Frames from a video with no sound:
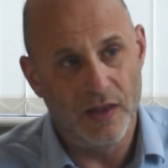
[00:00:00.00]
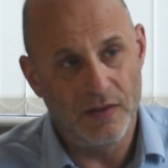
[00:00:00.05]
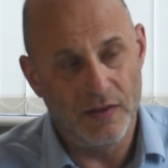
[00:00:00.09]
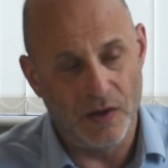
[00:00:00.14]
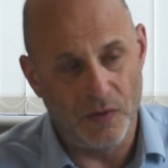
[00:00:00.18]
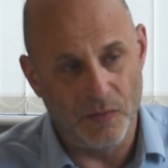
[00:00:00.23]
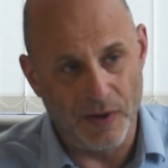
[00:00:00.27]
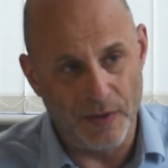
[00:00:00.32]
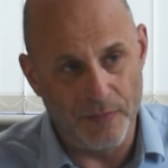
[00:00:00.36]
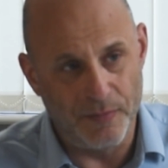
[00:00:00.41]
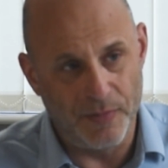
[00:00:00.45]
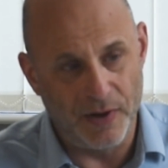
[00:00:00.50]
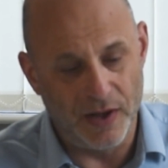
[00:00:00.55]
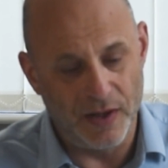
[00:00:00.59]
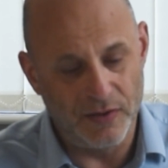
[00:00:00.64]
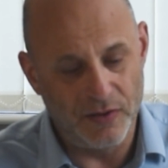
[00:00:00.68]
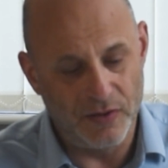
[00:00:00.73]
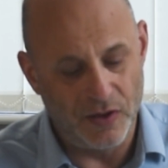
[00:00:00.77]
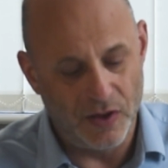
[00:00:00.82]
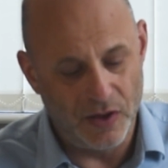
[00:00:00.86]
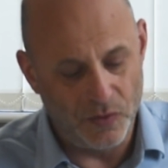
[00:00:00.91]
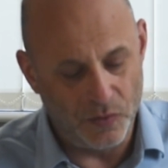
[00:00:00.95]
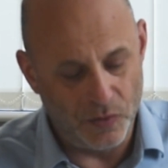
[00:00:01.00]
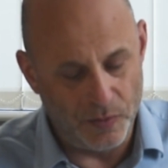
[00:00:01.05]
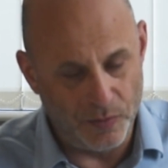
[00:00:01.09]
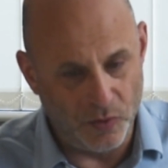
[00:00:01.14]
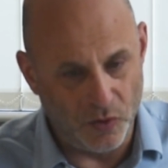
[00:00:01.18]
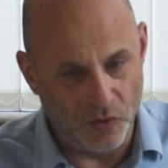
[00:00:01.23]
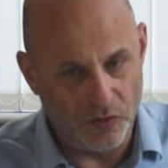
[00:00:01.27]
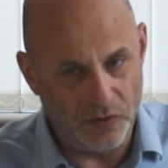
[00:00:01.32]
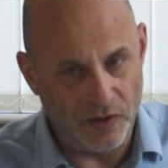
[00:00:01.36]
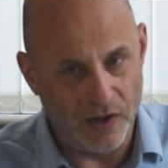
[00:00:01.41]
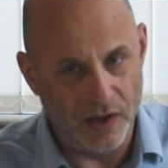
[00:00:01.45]
So it went bust, we
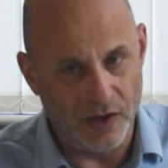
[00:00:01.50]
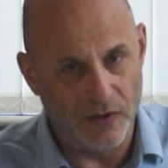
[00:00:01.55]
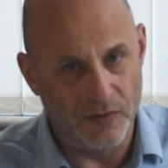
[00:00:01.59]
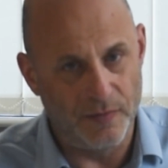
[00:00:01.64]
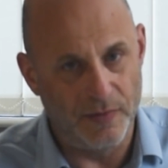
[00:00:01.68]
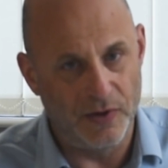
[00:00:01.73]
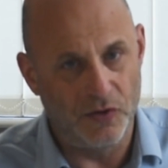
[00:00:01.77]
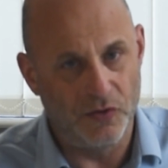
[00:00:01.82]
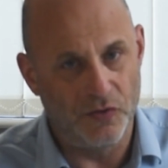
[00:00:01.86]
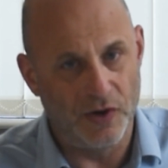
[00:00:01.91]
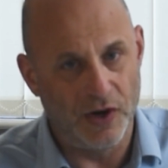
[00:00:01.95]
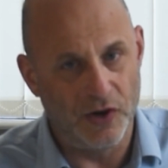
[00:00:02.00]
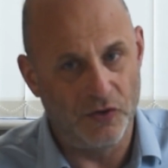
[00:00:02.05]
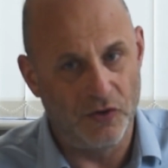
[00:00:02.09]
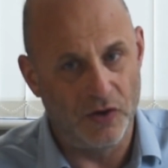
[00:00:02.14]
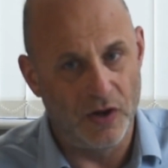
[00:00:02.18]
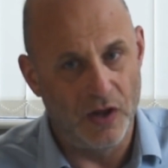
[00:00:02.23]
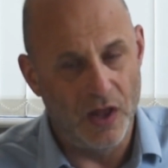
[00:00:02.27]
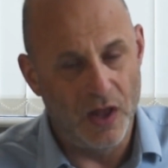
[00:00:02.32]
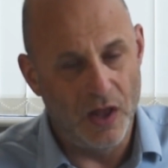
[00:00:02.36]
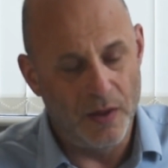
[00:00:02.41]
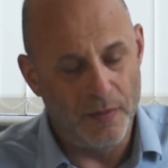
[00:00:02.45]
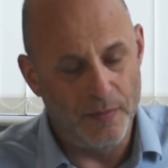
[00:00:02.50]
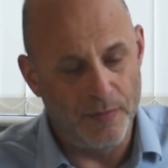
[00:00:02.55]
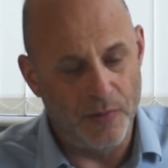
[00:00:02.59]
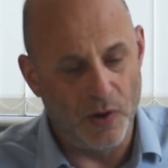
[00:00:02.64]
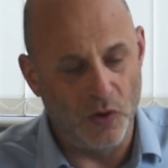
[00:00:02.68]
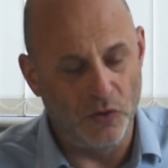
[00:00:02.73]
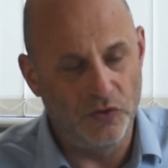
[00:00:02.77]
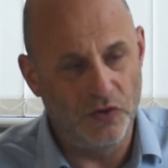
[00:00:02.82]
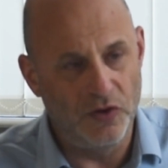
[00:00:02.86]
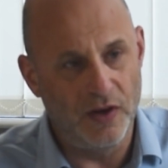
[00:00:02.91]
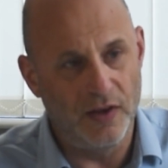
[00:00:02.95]
bought it out of administration,
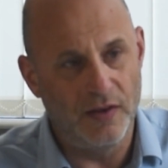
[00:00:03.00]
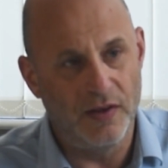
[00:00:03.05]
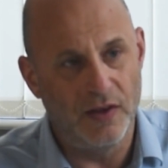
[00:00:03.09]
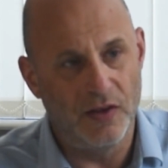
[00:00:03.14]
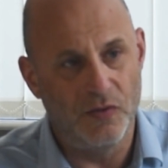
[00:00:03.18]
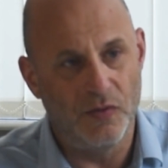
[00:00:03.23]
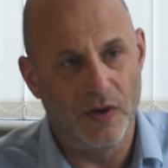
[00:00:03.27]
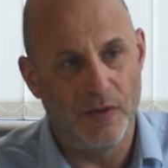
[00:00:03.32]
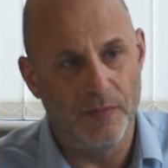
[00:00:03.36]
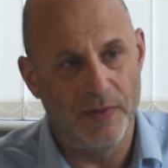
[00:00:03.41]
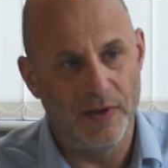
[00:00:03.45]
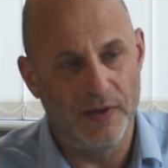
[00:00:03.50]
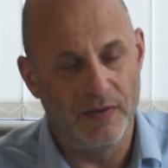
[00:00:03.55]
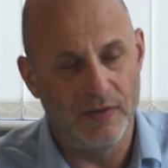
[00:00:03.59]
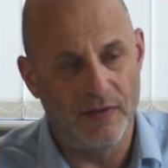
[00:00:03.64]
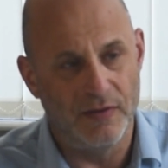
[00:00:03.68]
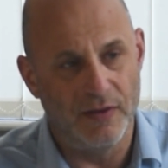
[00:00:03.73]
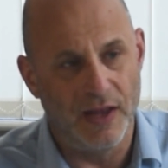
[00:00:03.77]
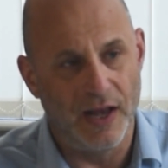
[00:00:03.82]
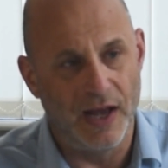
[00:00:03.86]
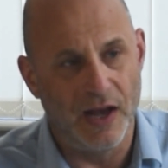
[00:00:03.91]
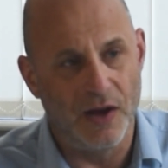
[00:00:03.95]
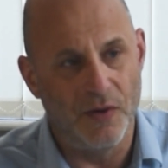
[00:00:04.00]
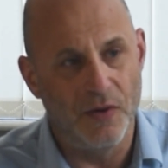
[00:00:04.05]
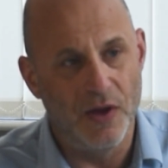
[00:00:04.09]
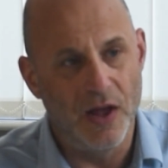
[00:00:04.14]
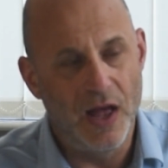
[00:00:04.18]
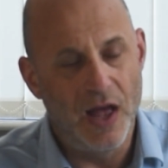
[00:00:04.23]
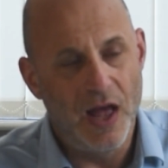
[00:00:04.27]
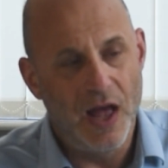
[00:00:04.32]
bolted it into our business now,